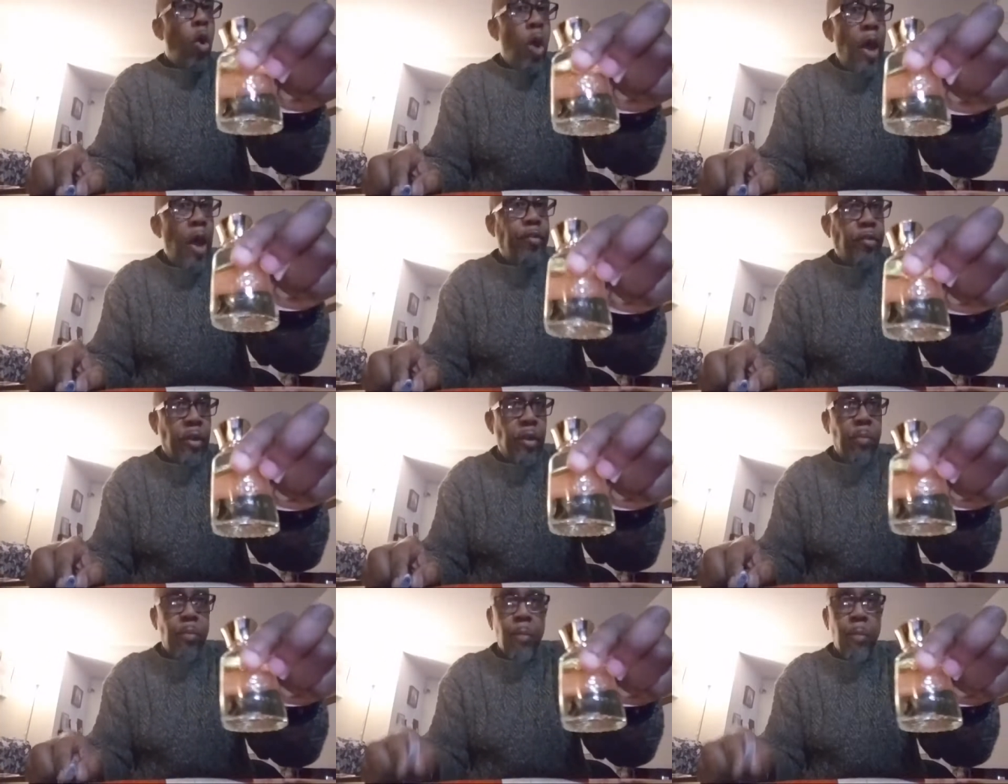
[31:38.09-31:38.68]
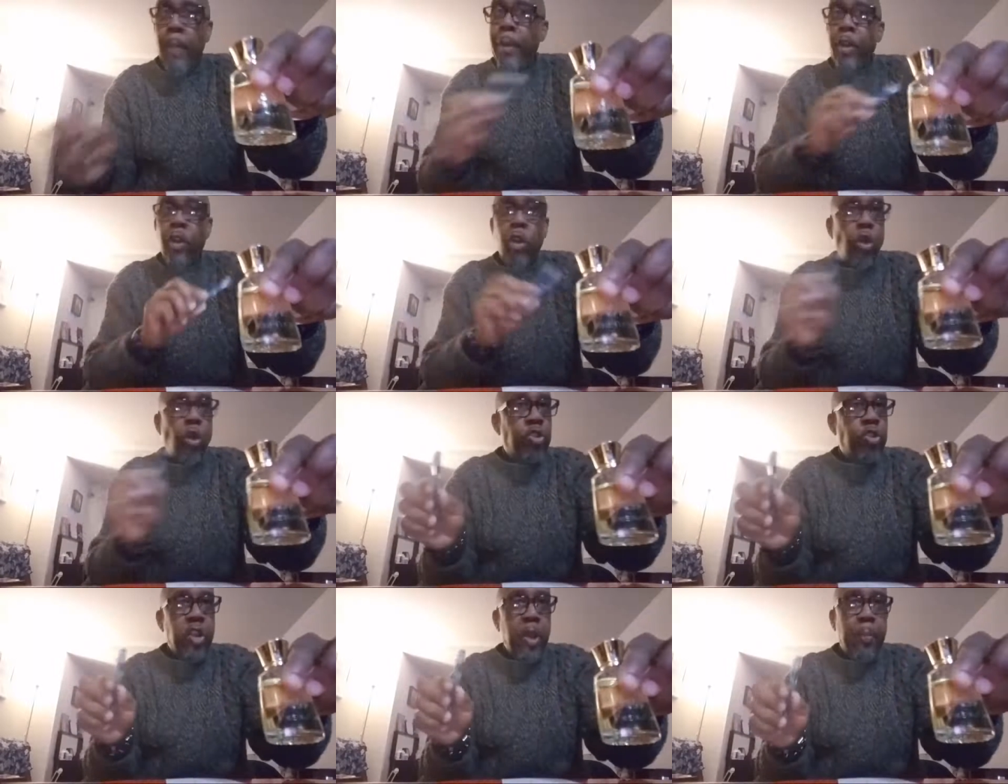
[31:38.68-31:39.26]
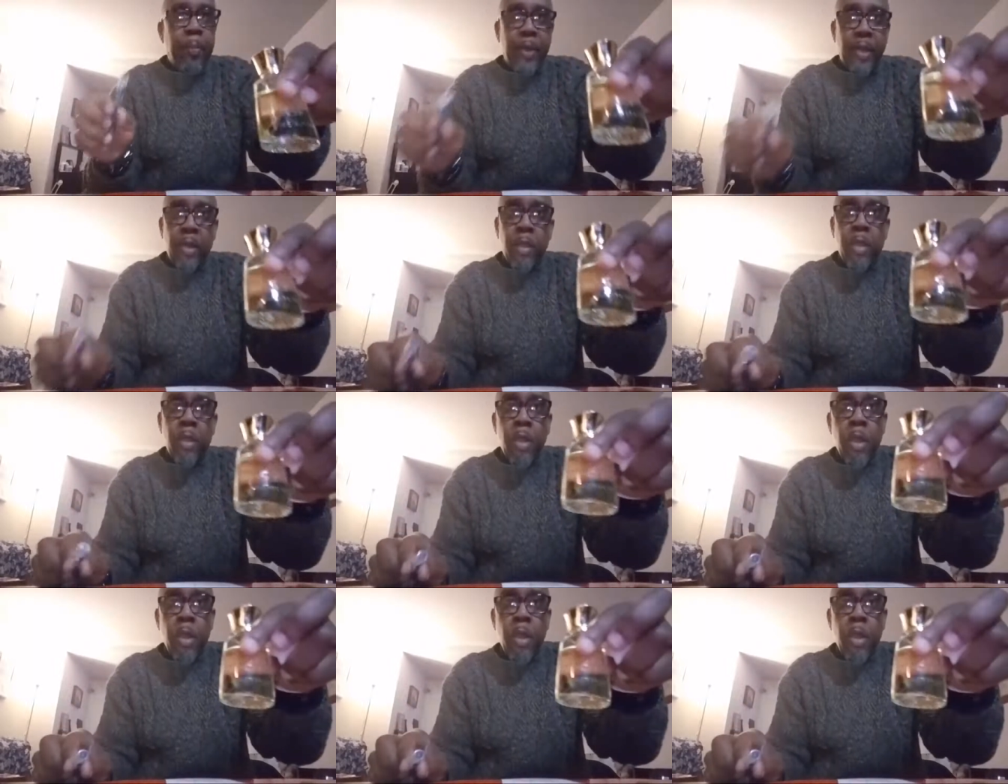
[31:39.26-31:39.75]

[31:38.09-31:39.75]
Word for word: 100. Remember, no shipping.